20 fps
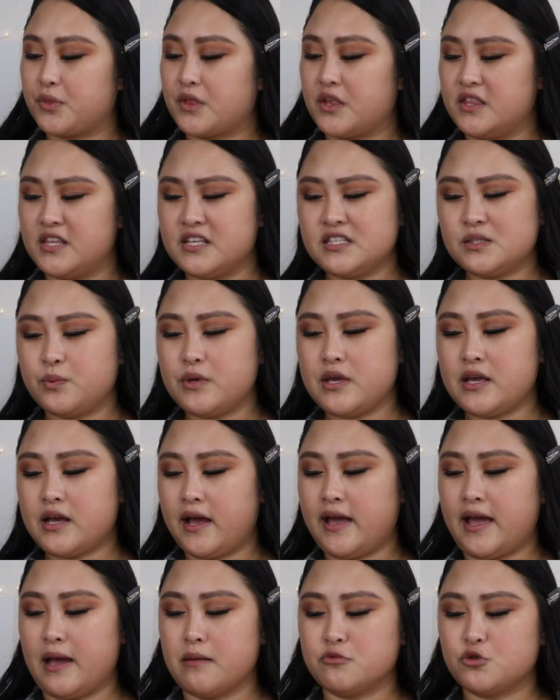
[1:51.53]
this week
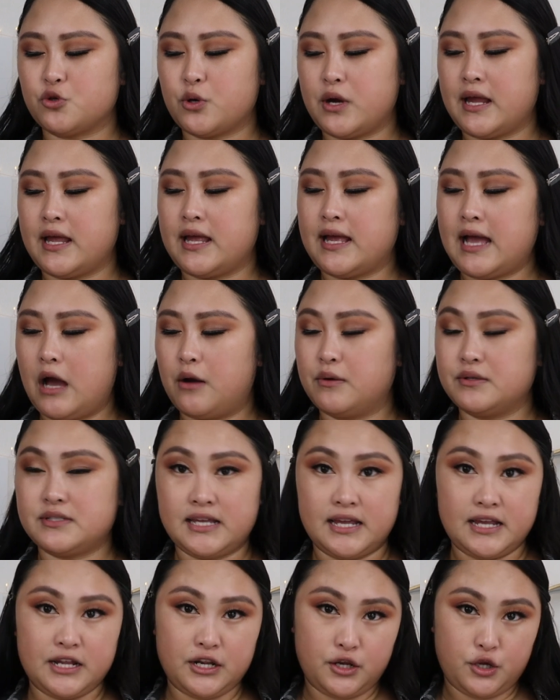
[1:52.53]
I am trying
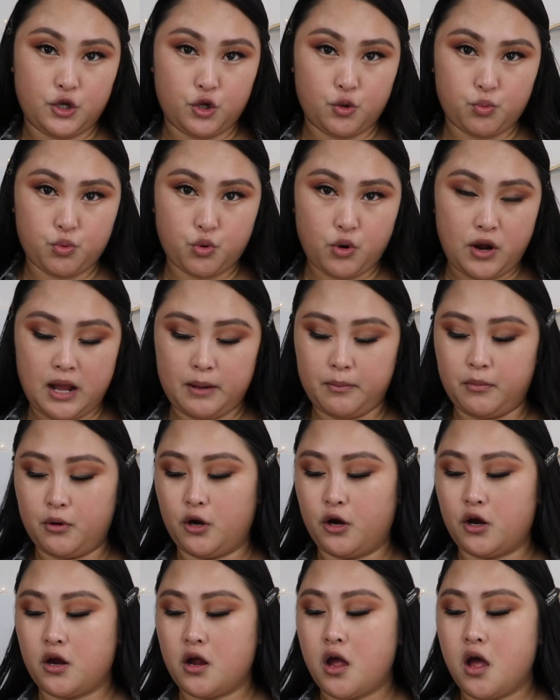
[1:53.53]
out a new
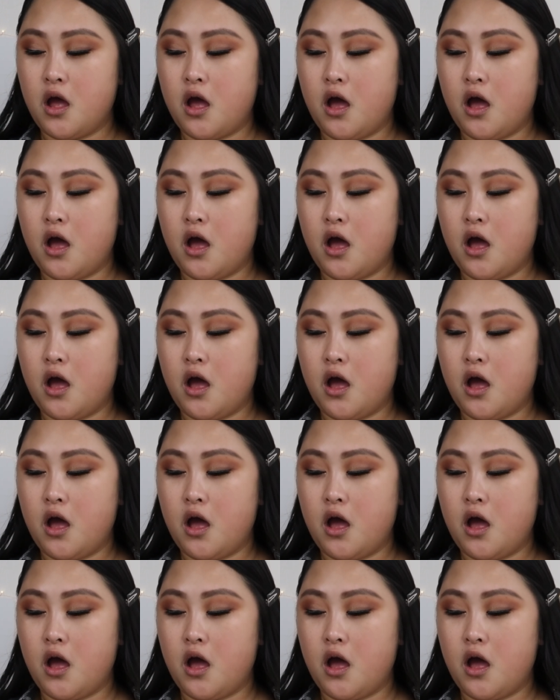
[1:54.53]
primer.